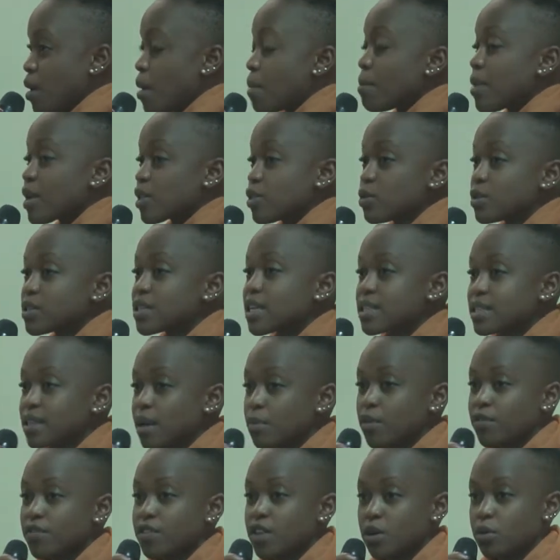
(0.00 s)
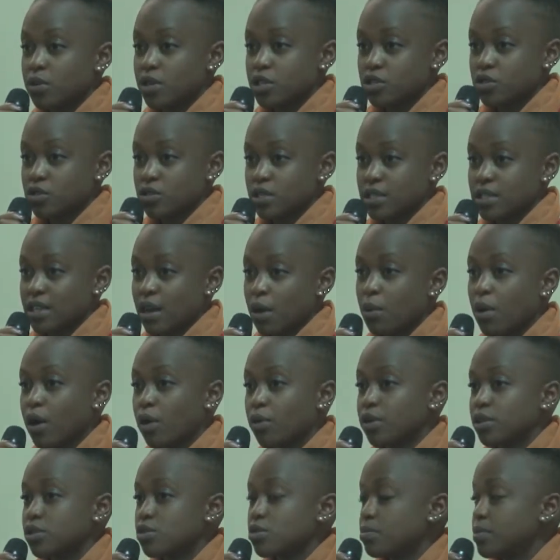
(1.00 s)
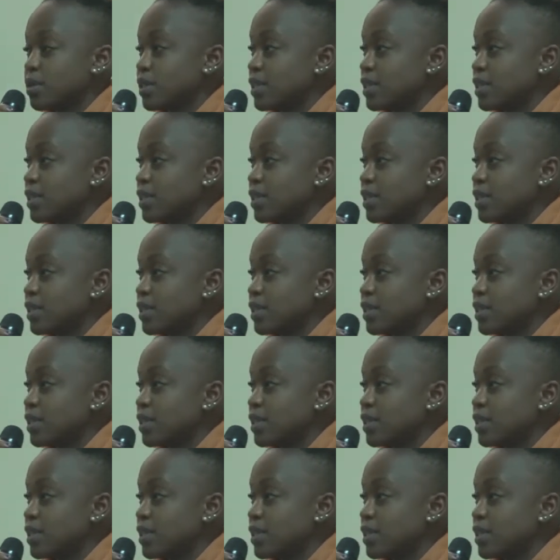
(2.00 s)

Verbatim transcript: But those are some of the questions that we're going to be